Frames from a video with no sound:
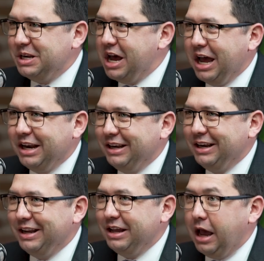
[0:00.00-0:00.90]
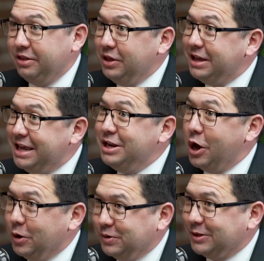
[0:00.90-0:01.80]
not. I think he
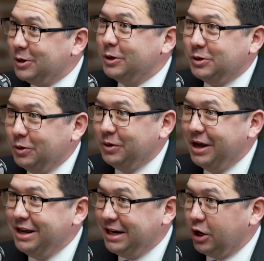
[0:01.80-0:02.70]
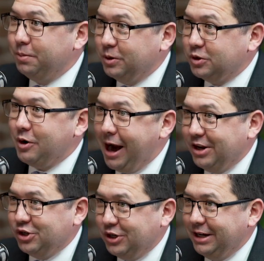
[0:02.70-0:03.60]
knows that's also terrible
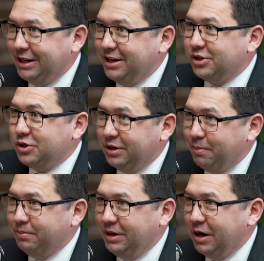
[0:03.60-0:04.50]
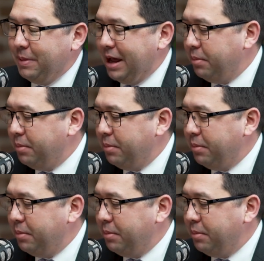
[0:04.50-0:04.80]
strategy in addition to, you know, bad